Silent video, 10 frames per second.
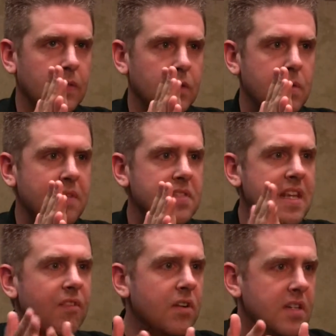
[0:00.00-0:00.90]
so we have
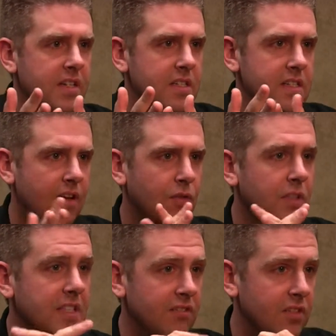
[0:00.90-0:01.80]

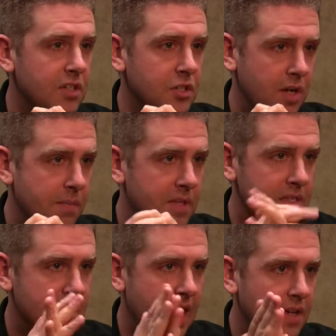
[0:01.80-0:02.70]
several different treatment
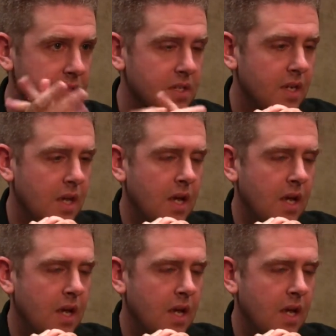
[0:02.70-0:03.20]
styles,